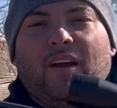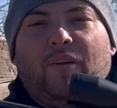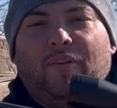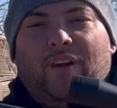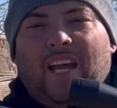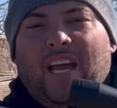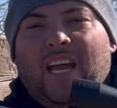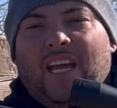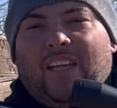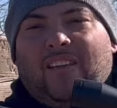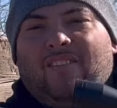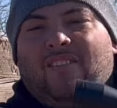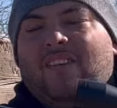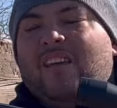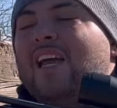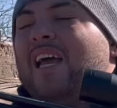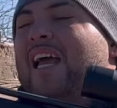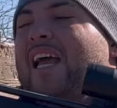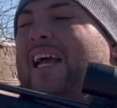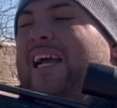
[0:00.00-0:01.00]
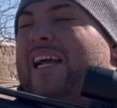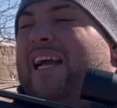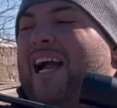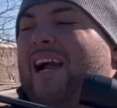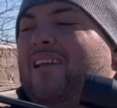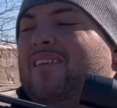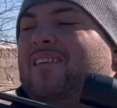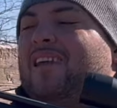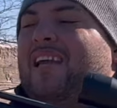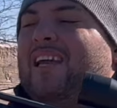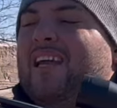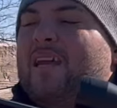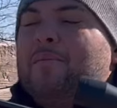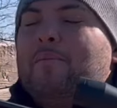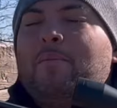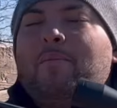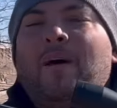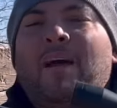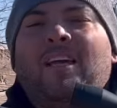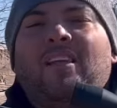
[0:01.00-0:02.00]
creates. Guys, keep
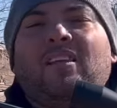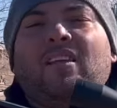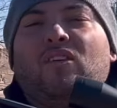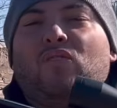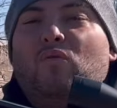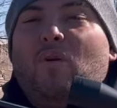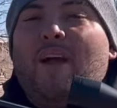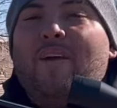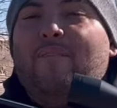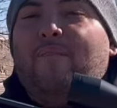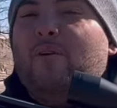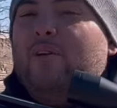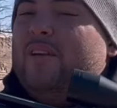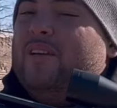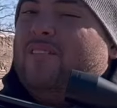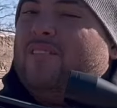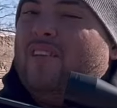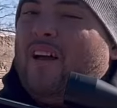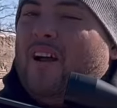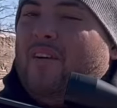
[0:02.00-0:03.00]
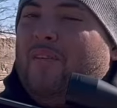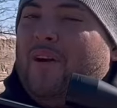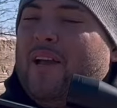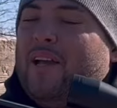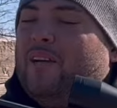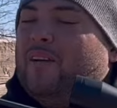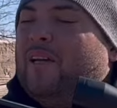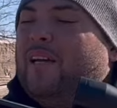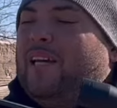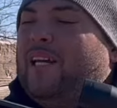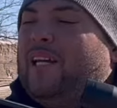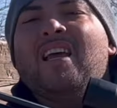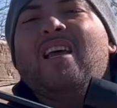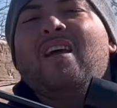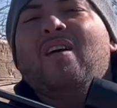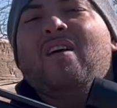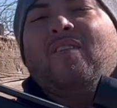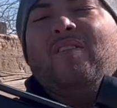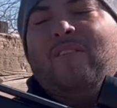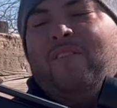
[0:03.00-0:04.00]
in mind this rifle is not regulated.
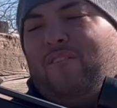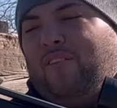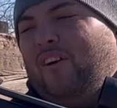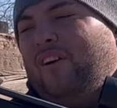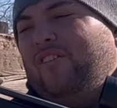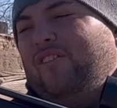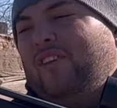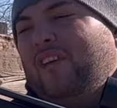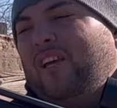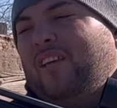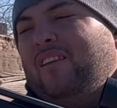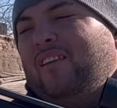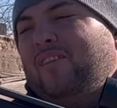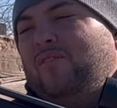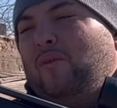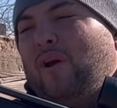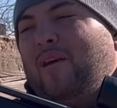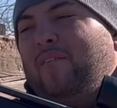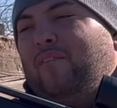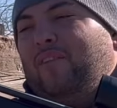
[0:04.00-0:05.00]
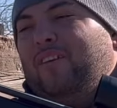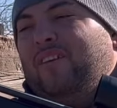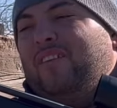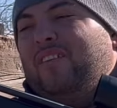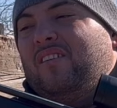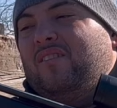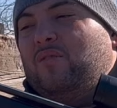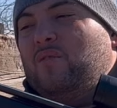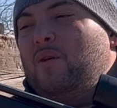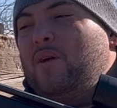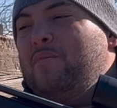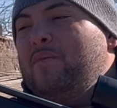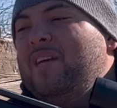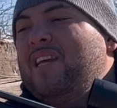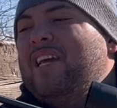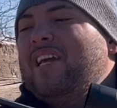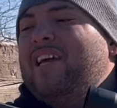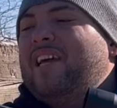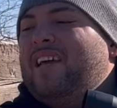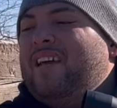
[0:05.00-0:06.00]
First thing this rifle is screaming
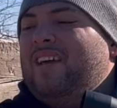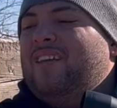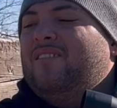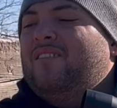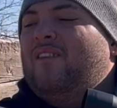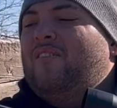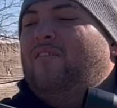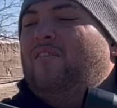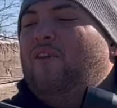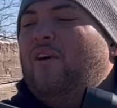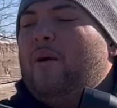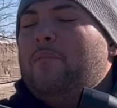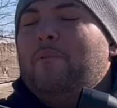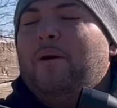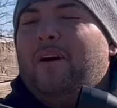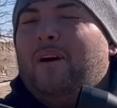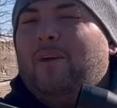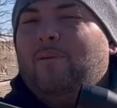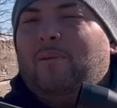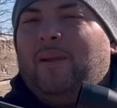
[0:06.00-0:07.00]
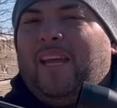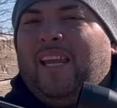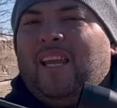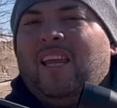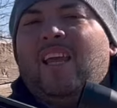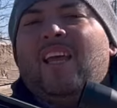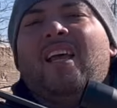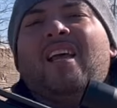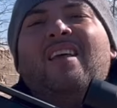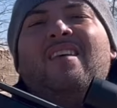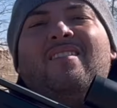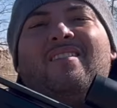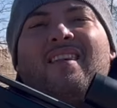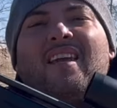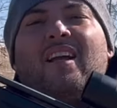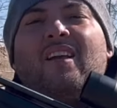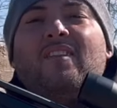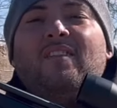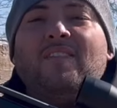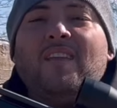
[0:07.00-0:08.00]
is for a barrel band.
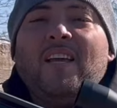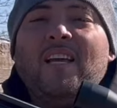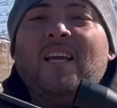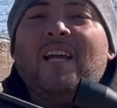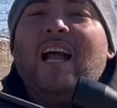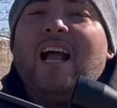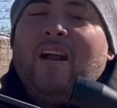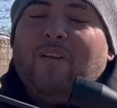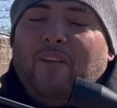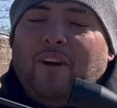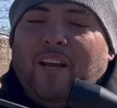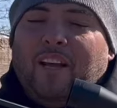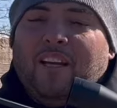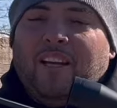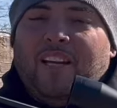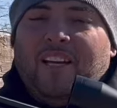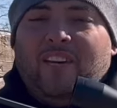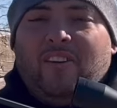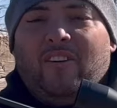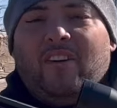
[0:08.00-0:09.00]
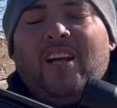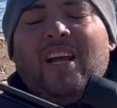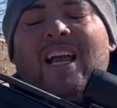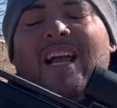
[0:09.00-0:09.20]
Second thing, a regulator.